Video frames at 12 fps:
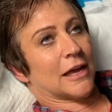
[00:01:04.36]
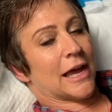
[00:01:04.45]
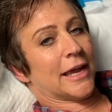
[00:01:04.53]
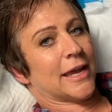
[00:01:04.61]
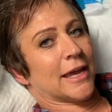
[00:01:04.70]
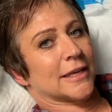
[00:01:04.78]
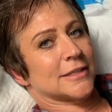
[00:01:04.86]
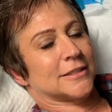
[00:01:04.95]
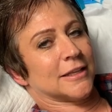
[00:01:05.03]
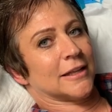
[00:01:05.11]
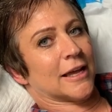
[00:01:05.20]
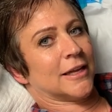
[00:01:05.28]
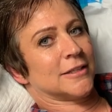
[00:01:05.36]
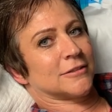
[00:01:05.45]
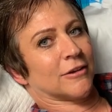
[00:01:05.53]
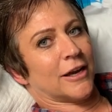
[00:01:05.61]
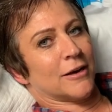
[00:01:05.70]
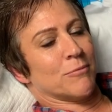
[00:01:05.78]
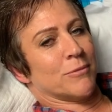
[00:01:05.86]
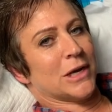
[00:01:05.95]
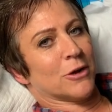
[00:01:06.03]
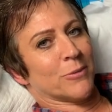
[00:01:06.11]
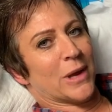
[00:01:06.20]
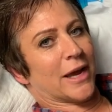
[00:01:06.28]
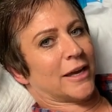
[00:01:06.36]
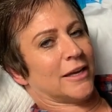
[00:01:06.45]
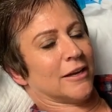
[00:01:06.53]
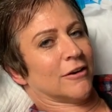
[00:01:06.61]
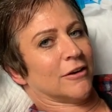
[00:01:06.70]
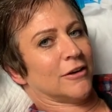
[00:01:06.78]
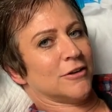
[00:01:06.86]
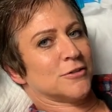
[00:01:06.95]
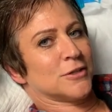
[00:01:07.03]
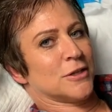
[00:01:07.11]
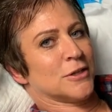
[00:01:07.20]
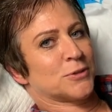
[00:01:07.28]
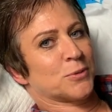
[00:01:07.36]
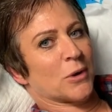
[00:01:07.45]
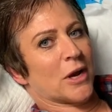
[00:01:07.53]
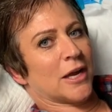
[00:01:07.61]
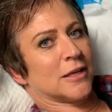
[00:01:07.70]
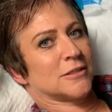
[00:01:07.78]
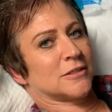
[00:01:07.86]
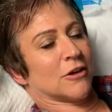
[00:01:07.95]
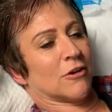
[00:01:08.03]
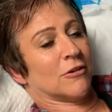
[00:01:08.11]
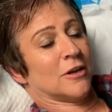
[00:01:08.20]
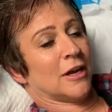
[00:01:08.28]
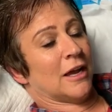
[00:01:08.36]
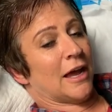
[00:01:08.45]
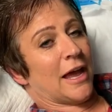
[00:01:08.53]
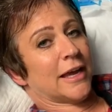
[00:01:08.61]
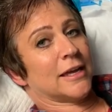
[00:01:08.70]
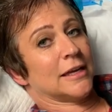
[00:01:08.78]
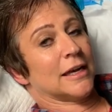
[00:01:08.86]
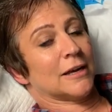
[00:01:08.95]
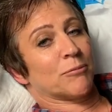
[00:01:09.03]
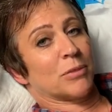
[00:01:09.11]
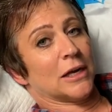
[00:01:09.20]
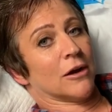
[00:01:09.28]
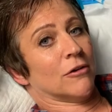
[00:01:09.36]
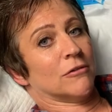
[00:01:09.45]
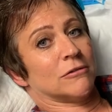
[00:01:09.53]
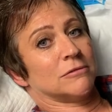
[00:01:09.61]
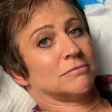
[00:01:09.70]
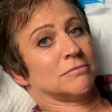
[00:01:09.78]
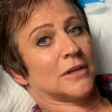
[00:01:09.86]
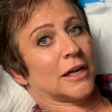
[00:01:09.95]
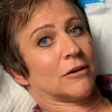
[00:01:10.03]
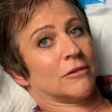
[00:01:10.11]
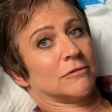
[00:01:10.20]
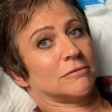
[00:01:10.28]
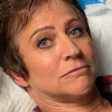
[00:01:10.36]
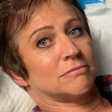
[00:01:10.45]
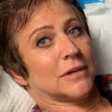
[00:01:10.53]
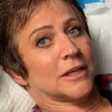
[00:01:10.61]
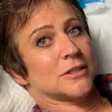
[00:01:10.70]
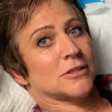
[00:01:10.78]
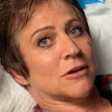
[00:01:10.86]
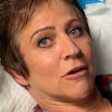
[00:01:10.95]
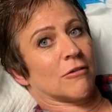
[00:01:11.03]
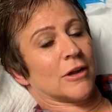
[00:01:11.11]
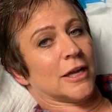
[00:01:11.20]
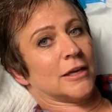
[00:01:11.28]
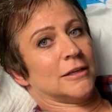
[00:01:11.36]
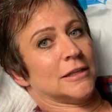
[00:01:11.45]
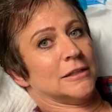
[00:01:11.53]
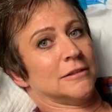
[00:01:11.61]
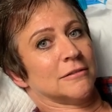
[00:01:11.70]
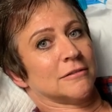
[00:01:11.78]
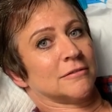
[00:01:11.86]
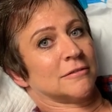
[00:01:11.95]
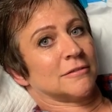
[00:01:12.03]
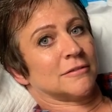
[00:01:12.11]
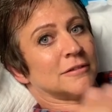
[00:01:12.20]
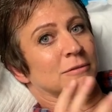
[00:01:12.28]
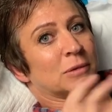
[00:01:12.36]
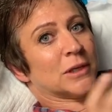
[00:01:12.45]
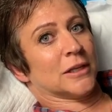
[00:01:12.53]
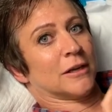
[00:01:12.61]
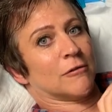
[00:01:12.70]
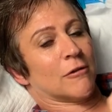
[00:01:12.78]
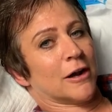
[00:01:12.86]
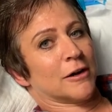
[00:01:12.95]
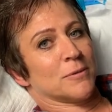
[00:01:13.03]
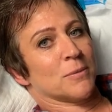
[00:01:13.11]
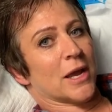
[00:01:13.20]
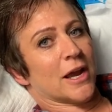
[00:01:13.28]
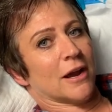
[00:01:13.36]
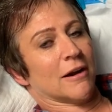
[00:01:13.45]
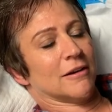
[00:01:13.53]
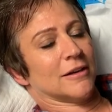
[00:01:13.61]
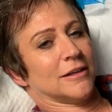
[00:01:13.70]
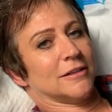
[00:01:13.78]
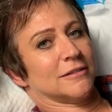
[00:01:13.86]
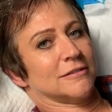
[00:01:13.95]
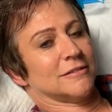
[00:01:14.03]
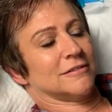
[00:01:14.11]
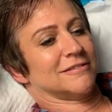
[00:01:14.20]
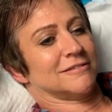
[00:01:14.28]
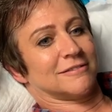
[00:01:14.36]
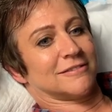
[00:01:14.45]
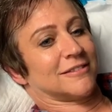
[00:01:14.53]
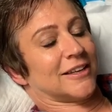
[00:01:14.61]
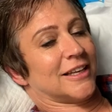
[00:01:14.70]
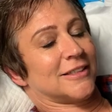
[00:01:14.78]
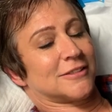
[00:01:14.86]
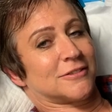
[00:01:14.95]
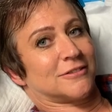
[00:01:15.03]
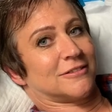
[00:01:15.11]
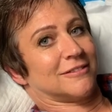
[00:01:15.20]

I can't see that, so I had a mirror back here using the sprays so I can get up and go. I just go in and put a little water in my hair and it's